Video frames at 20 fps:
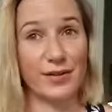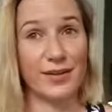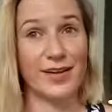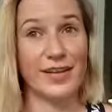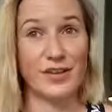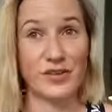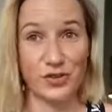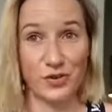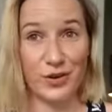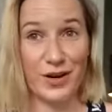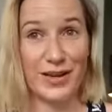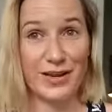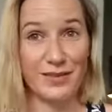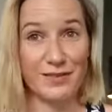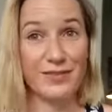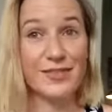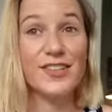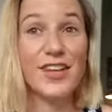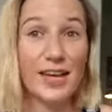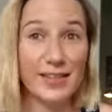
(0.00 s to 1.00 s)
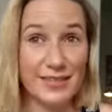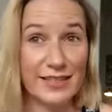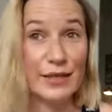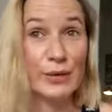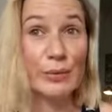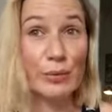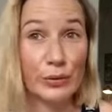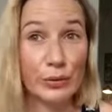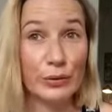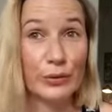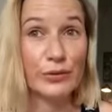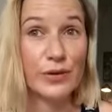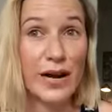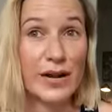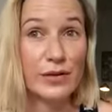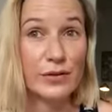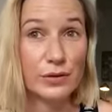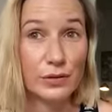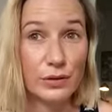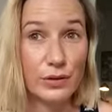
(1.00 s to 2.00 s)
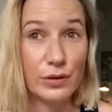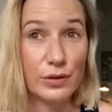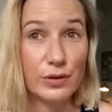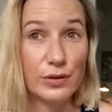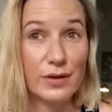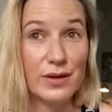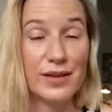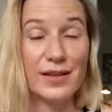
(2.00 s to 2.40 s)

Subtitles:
enjoy chasing a ball around a court,